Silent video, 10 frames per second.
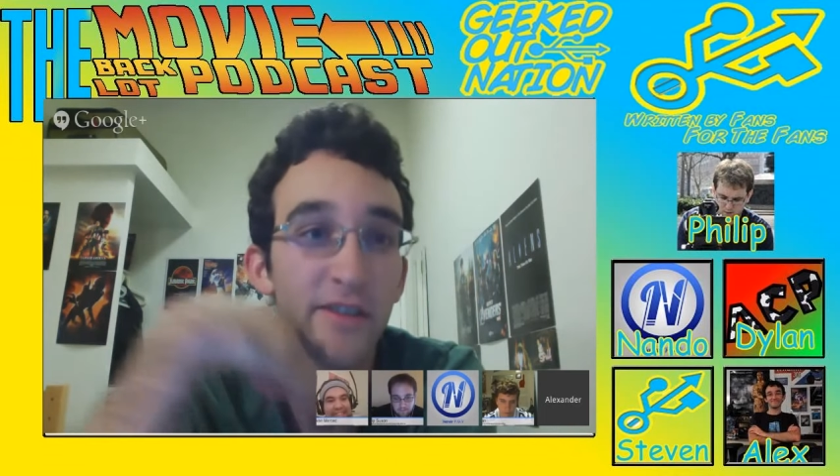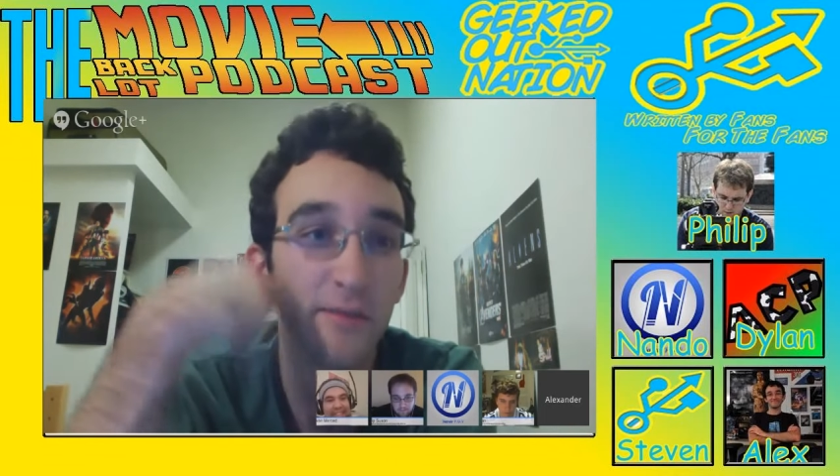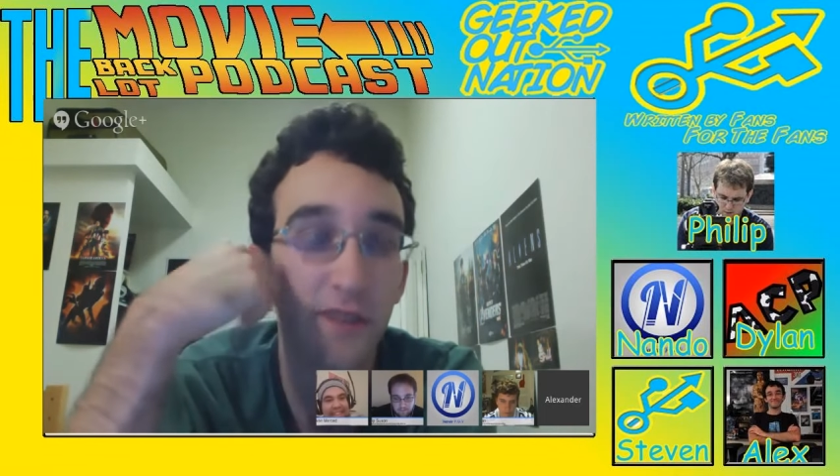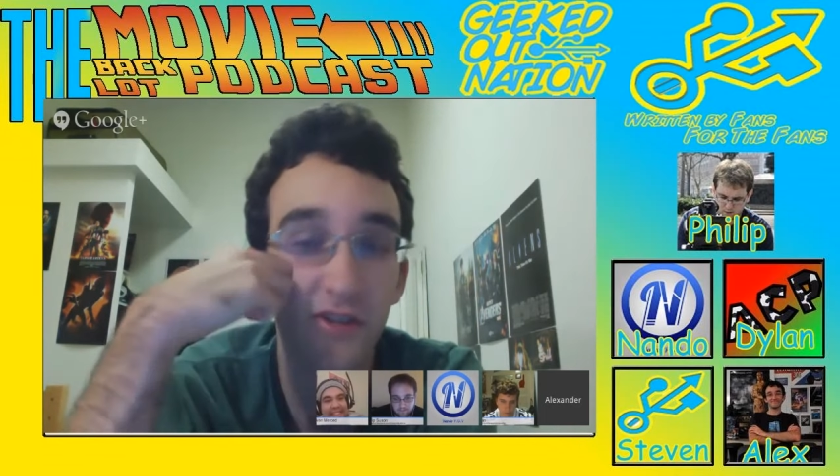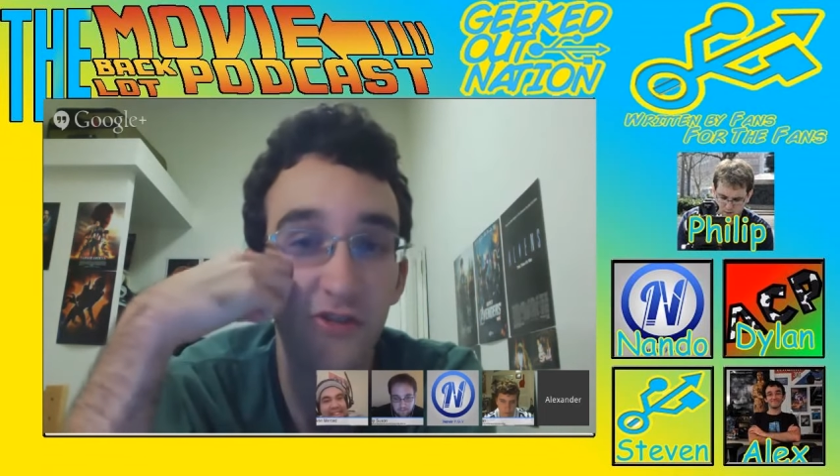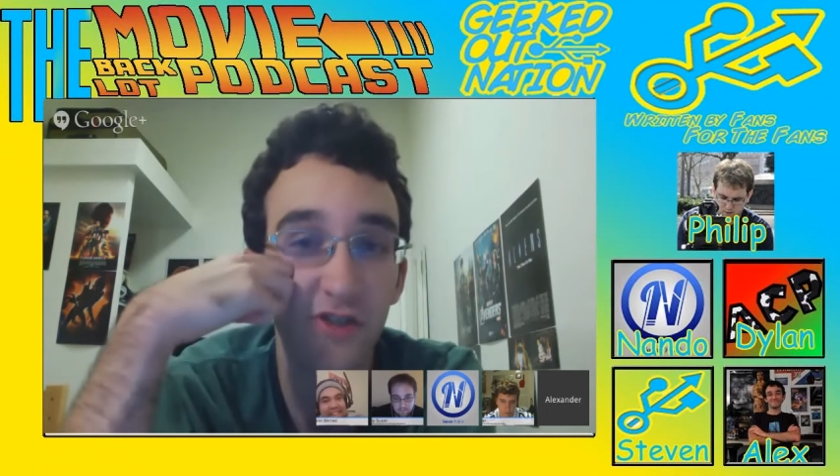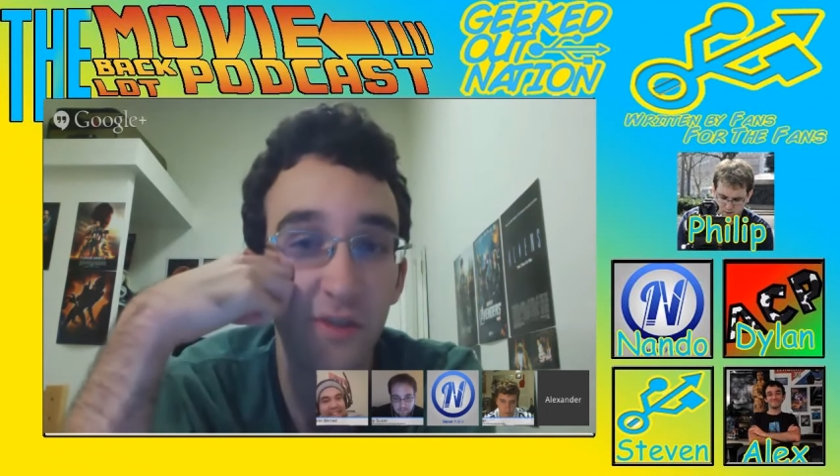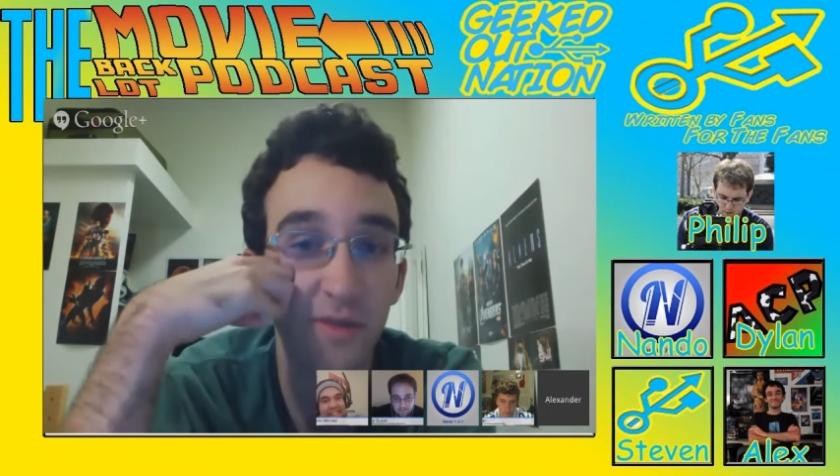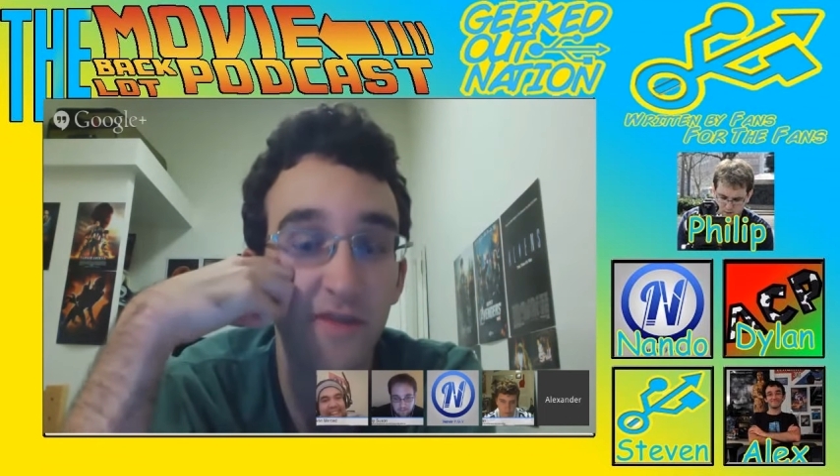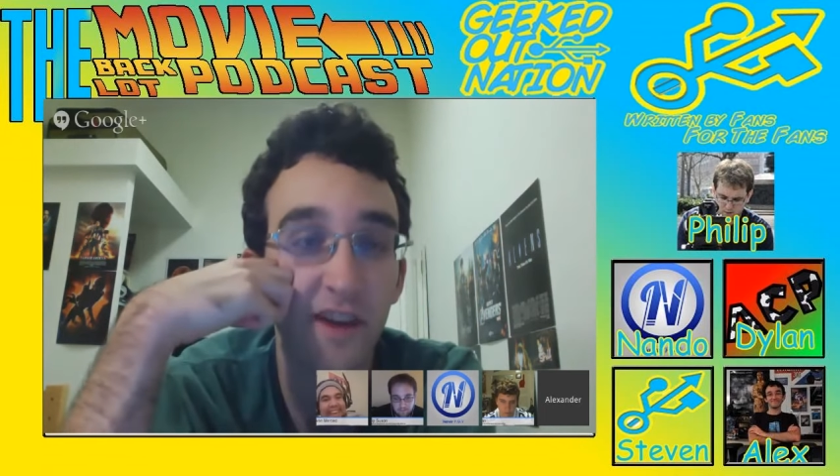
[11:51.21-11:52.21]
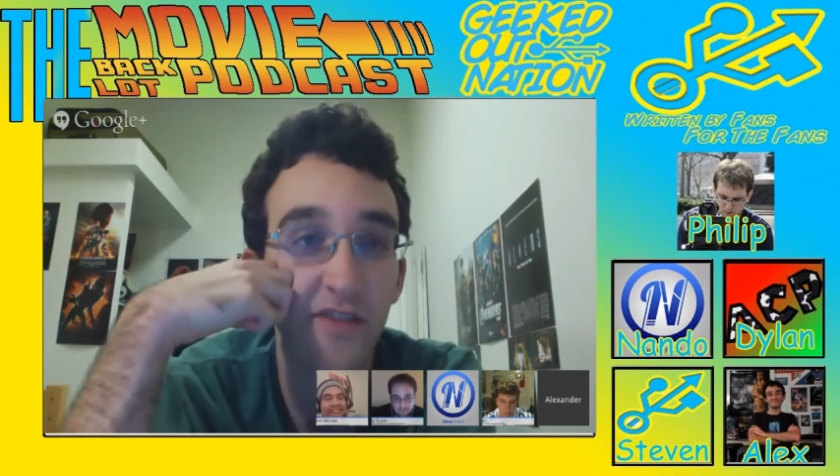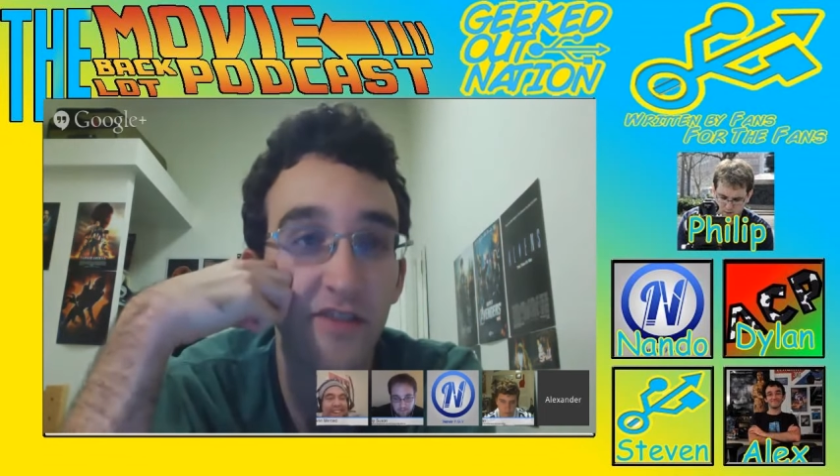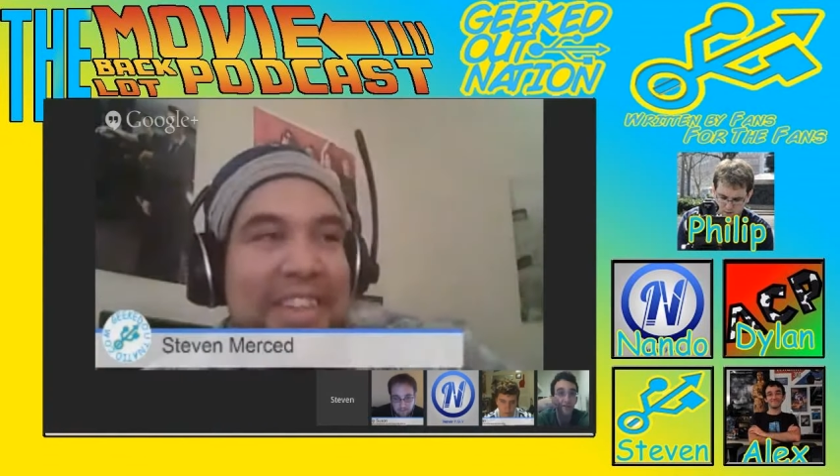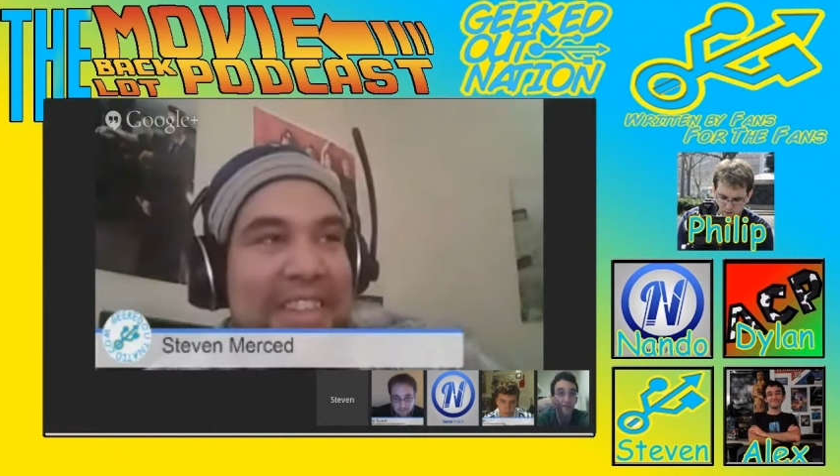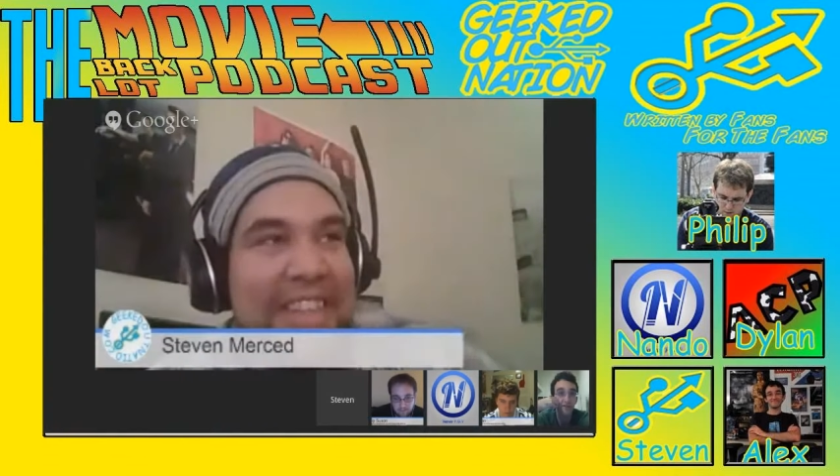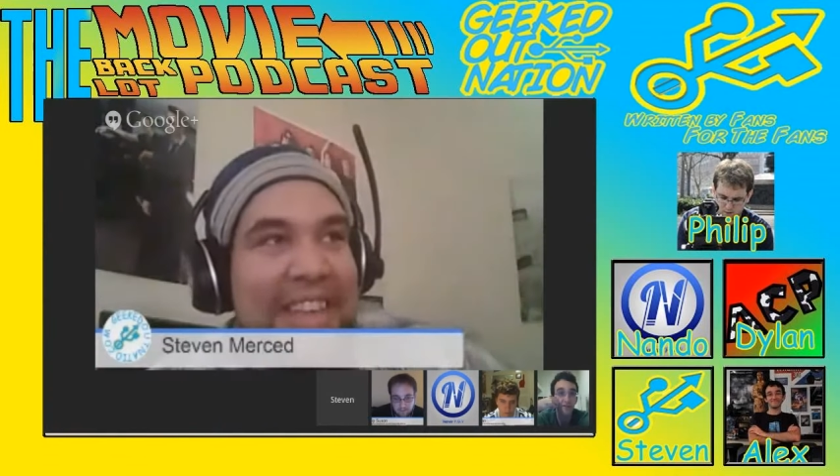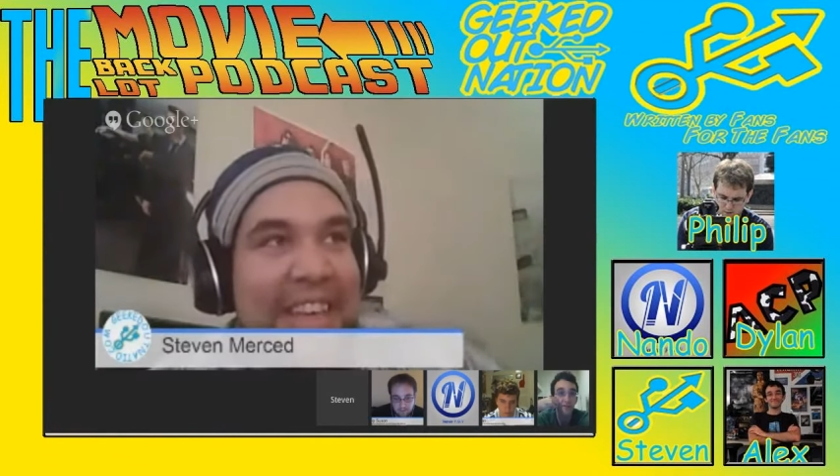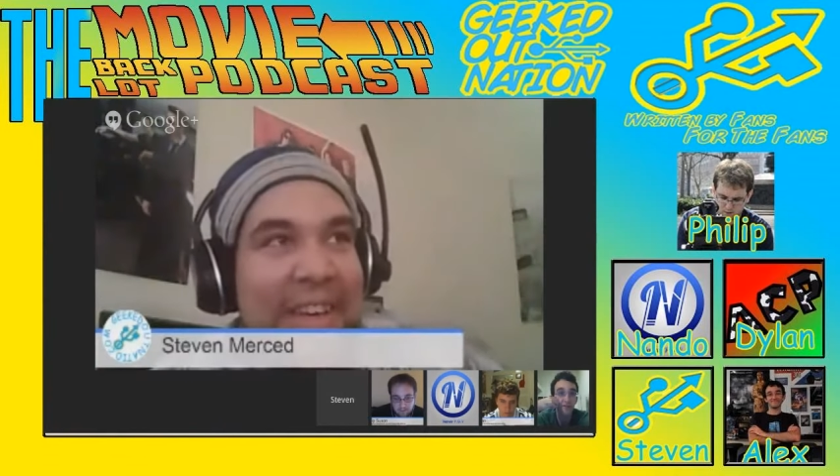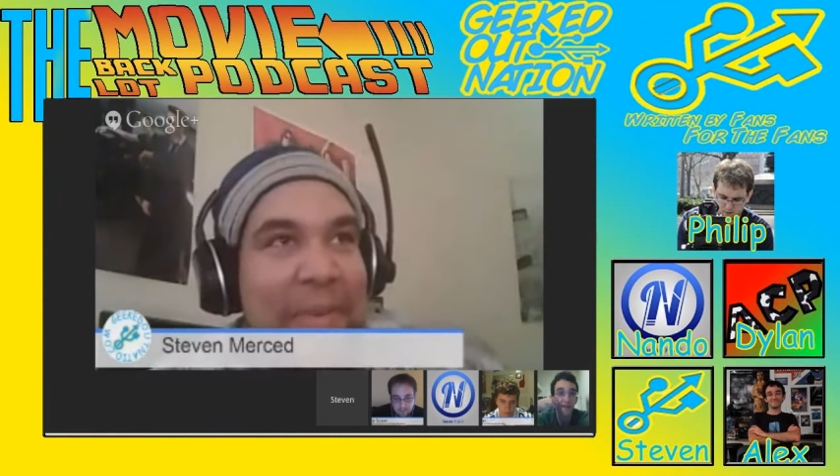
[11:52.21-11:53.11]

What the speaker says: relationship in Fast 2,